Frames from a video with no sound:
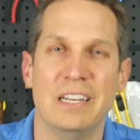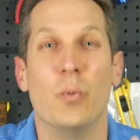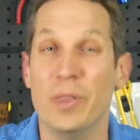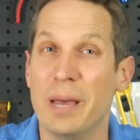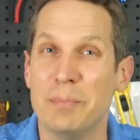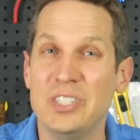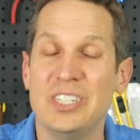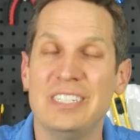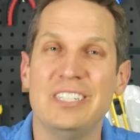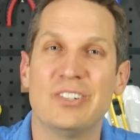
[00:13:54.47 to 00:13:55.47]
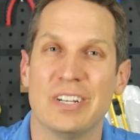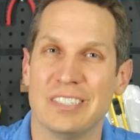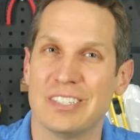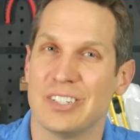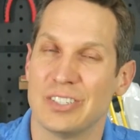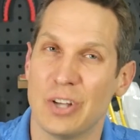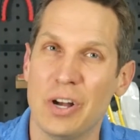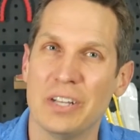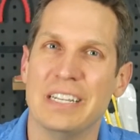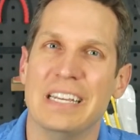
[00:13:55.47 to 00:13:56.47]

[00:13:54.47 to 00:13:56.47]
When that BJT transistor is on,